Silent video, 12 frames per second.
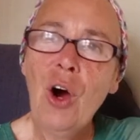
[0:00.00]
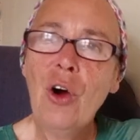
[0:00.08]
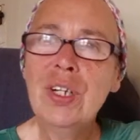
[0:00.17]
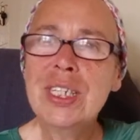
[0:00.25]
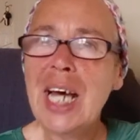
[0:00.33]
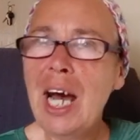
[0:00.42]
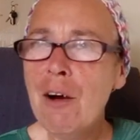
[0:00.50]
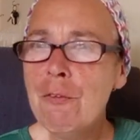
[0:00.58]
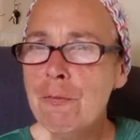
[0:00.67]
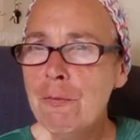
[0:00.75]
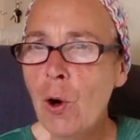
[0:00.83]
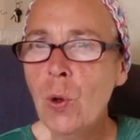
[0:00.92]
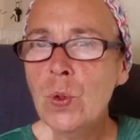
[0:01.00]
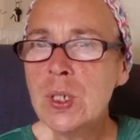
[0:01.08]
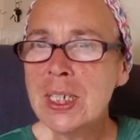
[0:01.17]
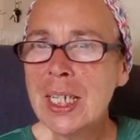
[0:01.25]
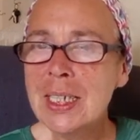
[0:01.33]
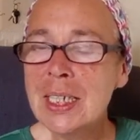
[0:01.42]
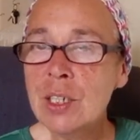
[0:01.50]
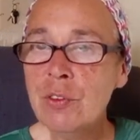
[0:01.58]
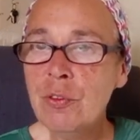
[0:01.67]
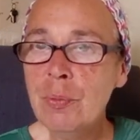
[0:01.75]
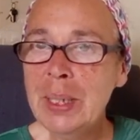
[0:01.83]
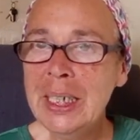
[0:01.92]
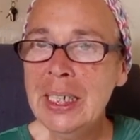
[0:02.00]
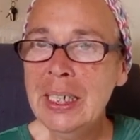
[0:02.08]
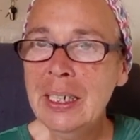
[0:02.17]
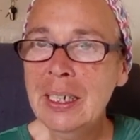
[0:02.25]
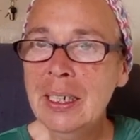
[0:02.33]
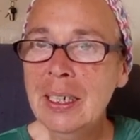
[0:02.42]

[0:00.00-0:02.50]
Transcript: Or is that a false sense of me?